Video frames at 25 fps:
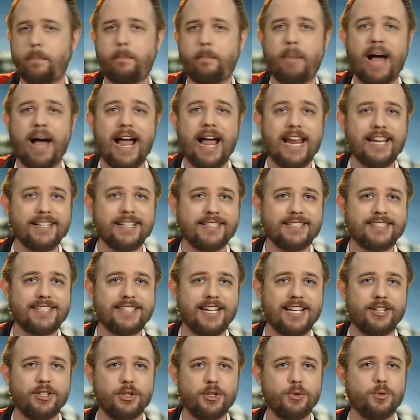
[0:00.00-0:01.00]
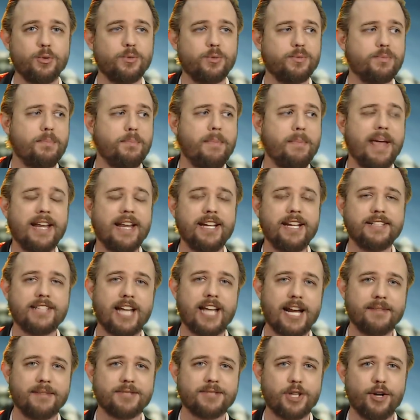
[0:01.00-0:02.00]
buy and sell you many
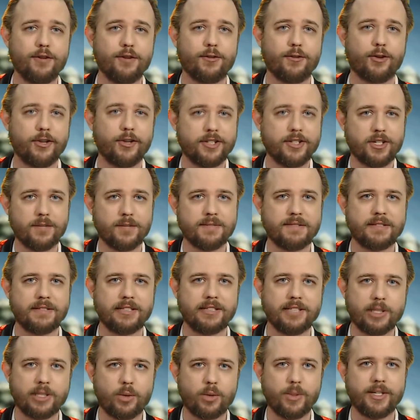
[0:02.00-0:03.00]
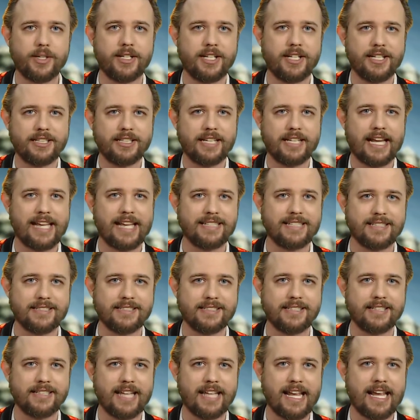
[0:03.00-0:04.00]
times over in terms of the liquidity and the assets
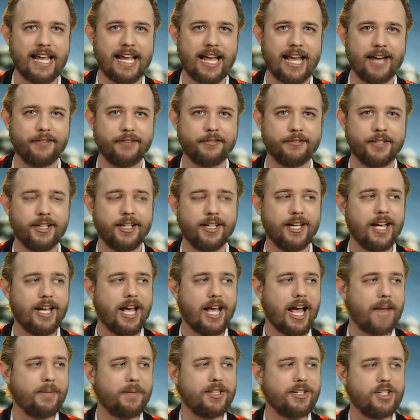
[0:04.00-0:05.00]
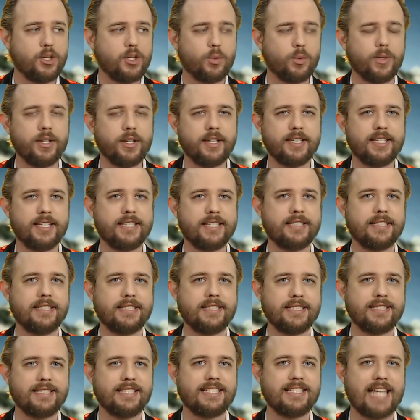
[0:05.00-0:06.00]
that they have. I mean, do you really think that
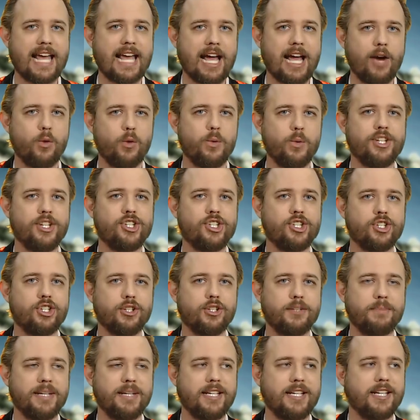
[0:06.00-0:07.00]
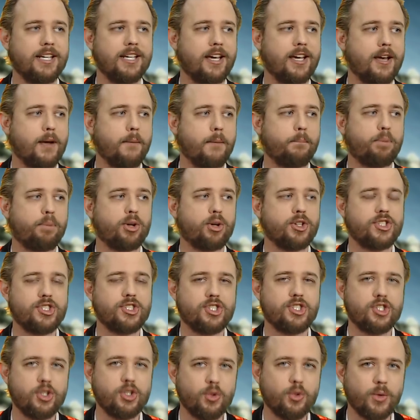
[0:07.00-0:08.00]
this is how we should be
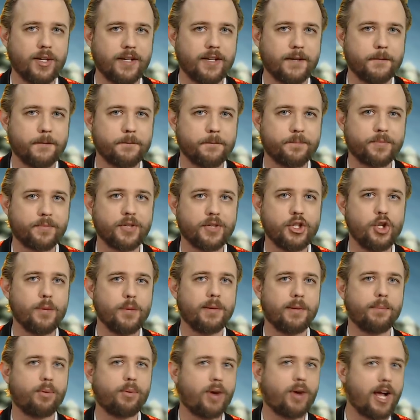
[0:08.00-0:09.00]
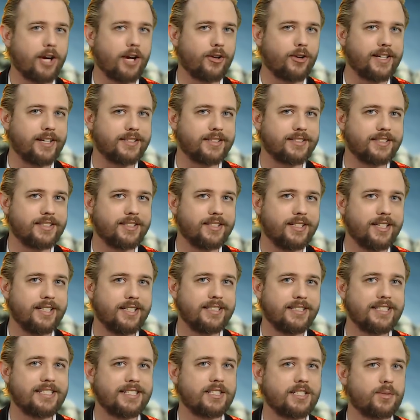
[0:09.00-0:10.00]
pursuing human progress?
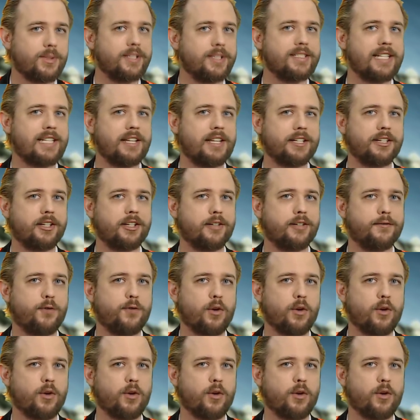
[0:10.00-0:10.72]
Does this really sound like a good